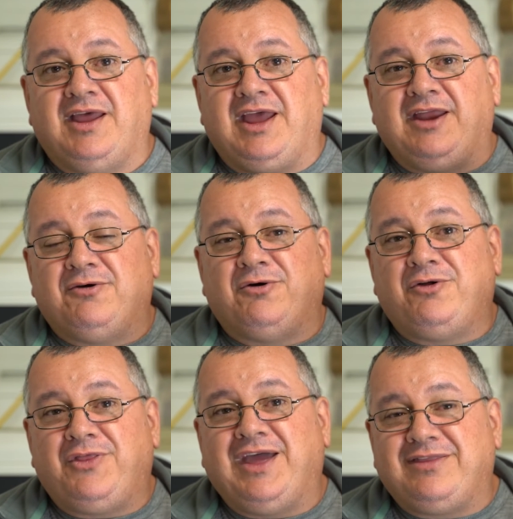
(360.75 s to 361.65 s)
And all
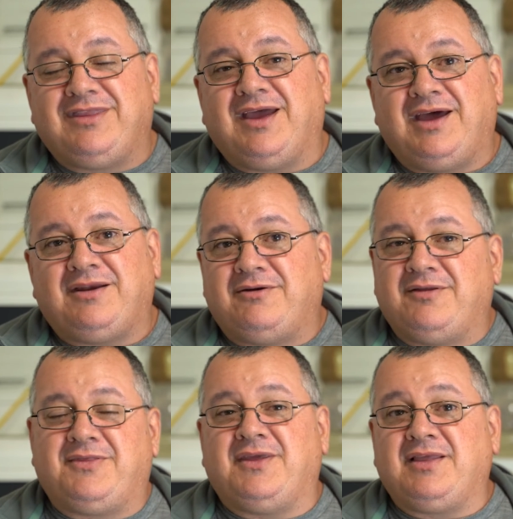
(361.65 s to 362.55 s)
that data
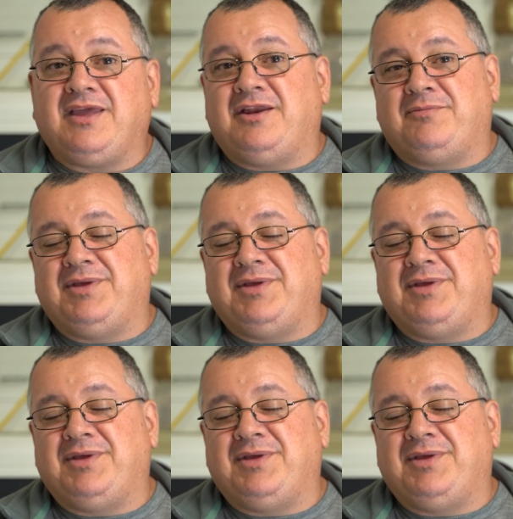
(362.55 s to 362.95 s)
is then going to be